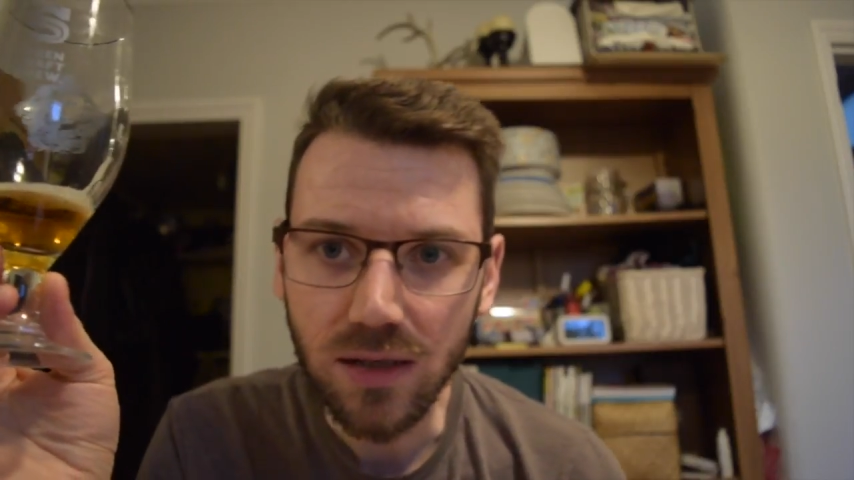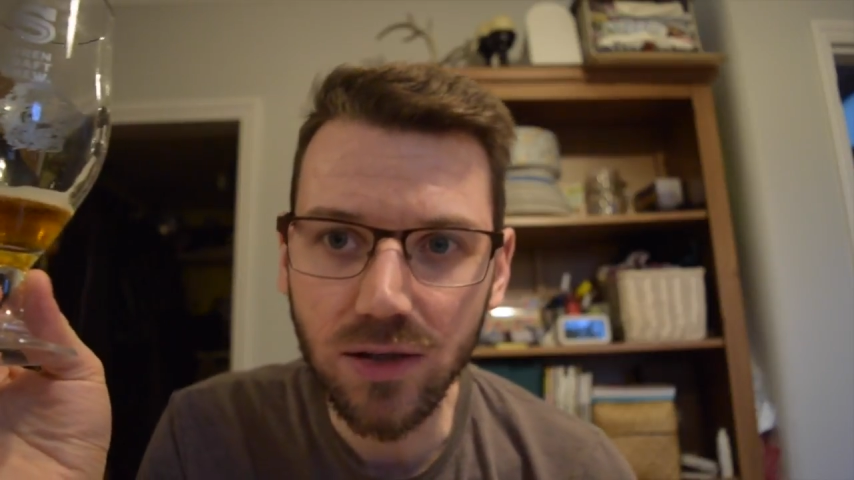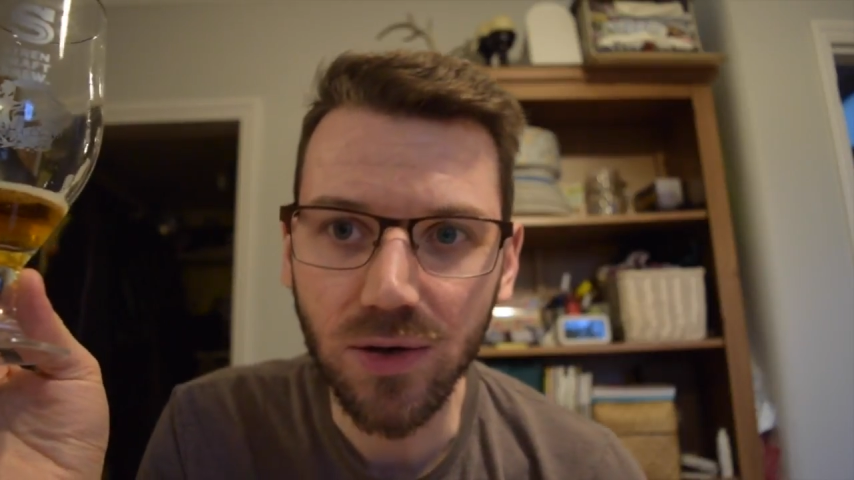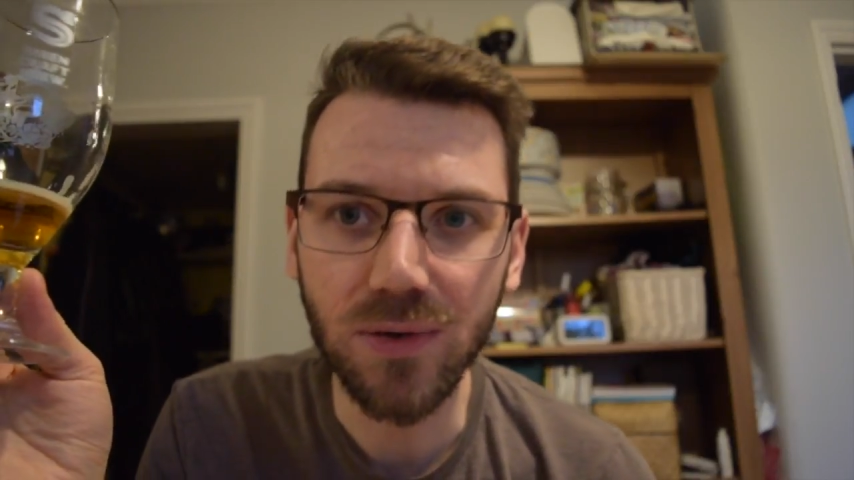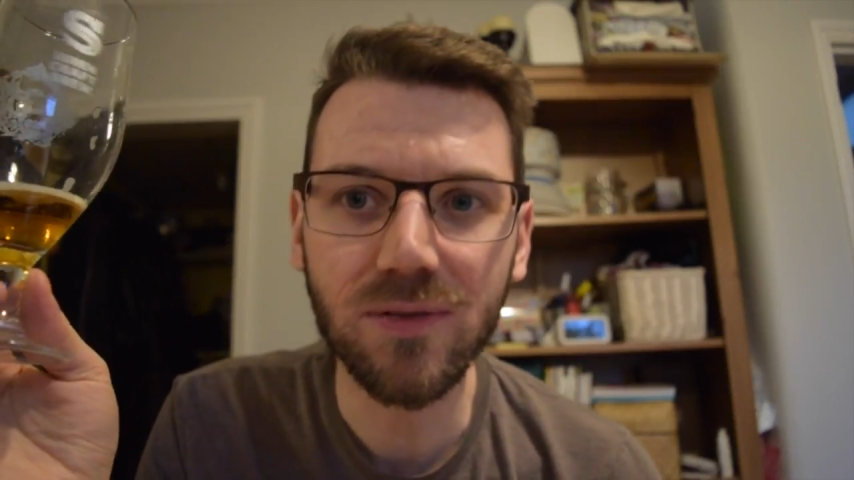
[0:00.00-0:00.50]

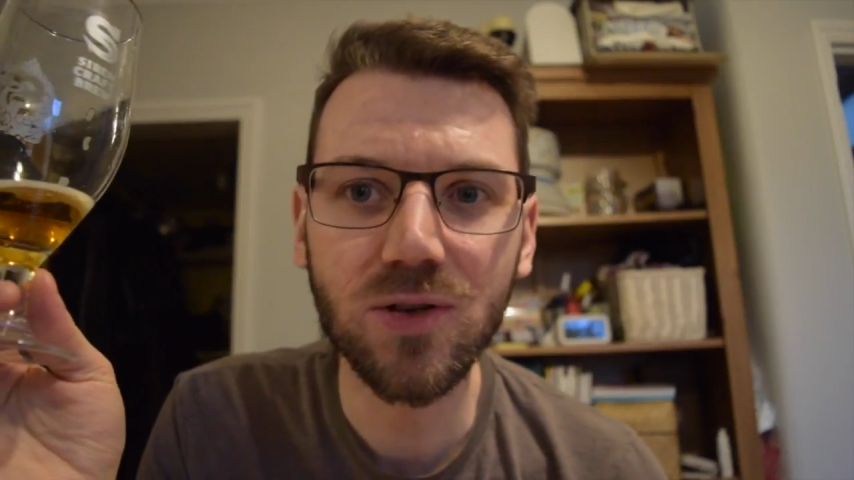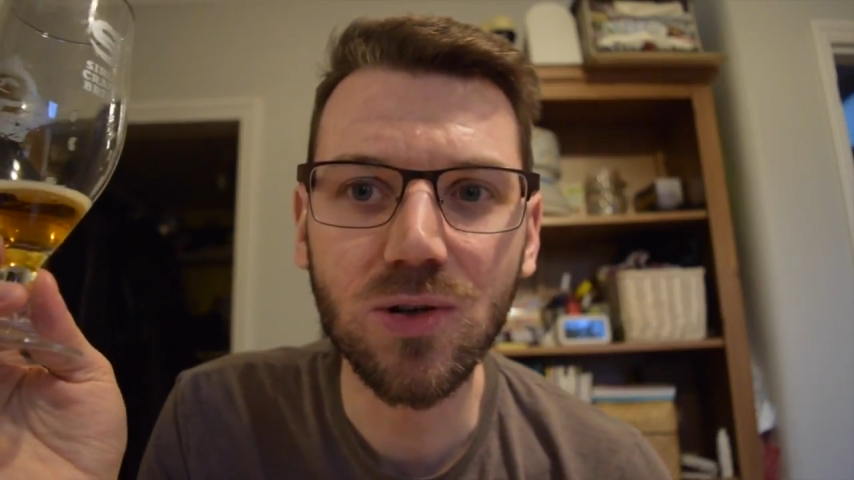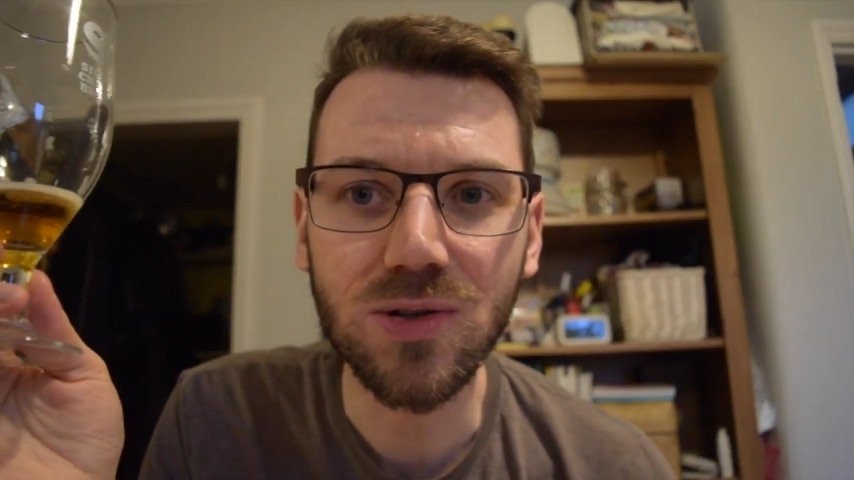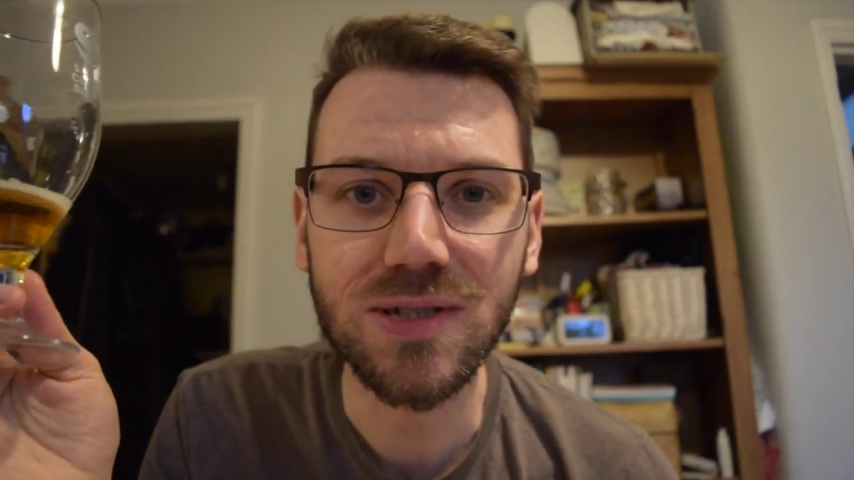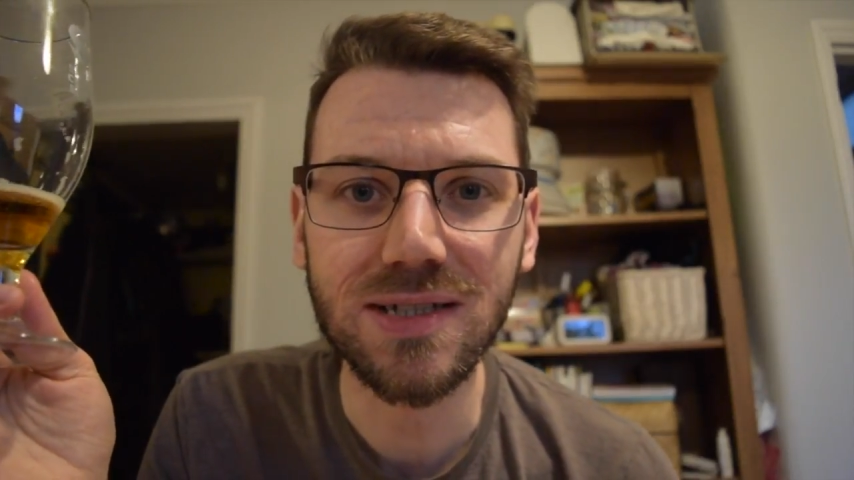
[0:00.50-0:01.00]
No, of
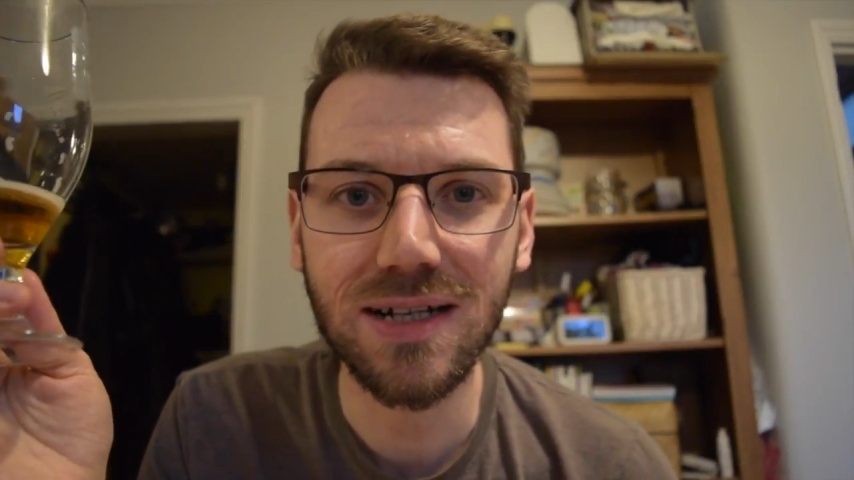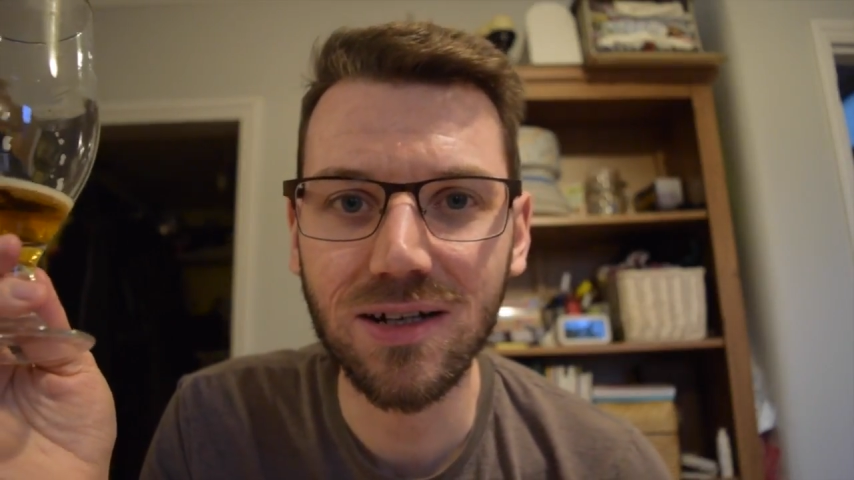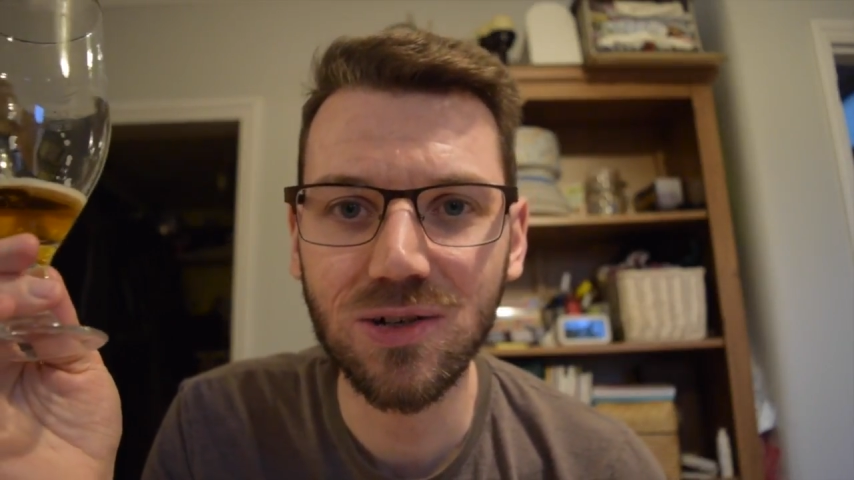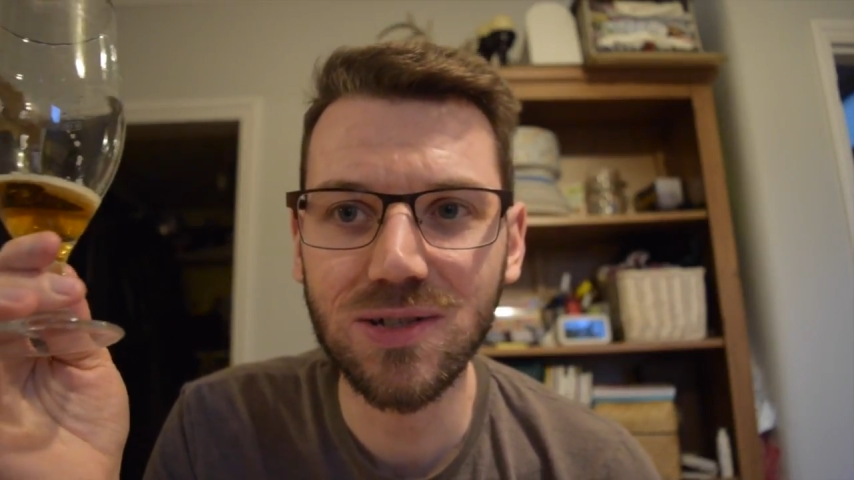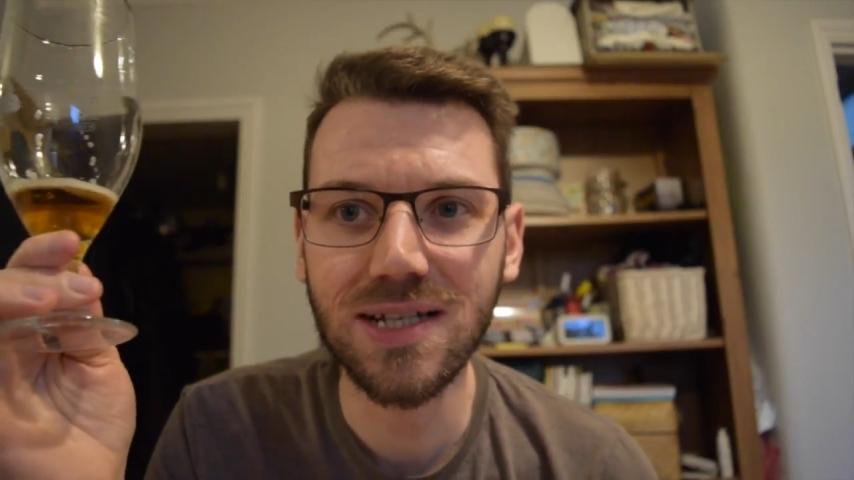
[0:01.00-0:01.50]
course.
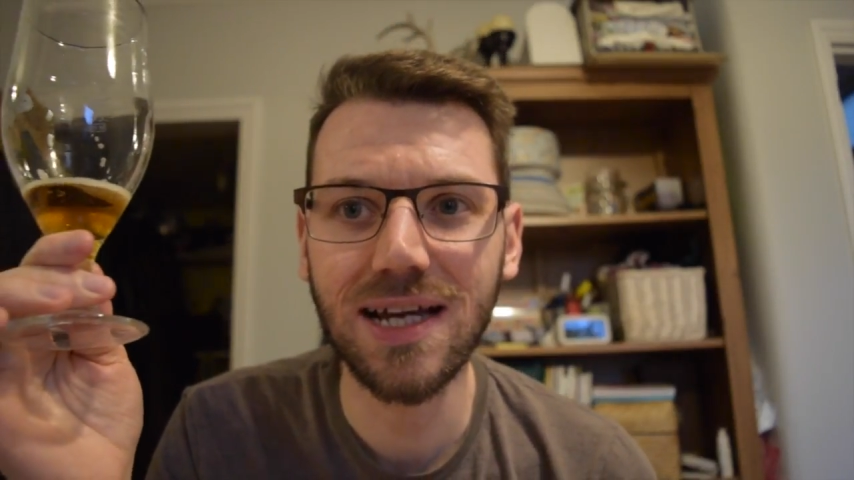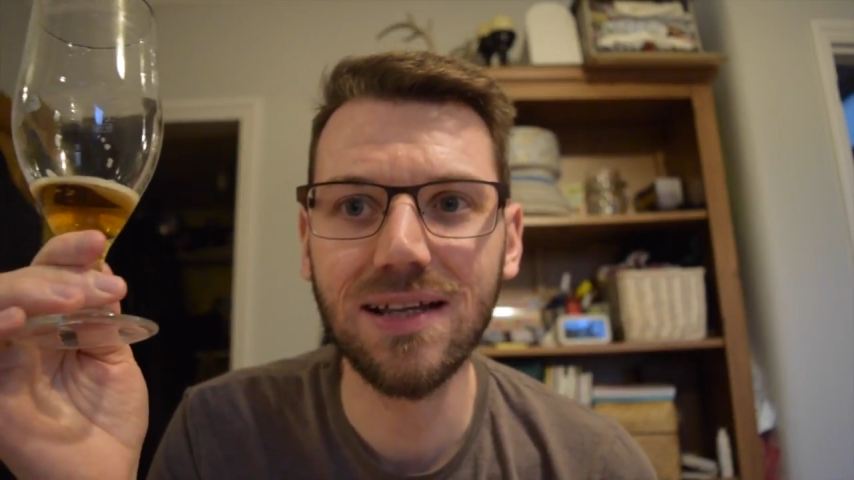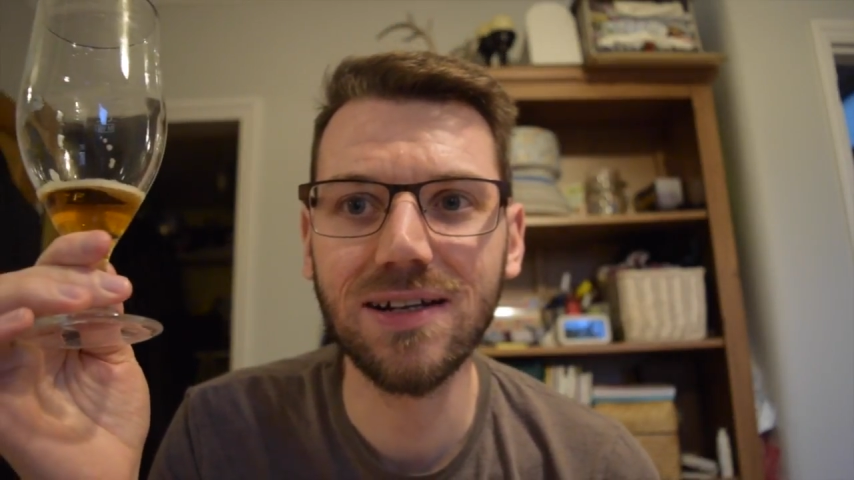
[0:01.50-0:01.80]
Of course I can.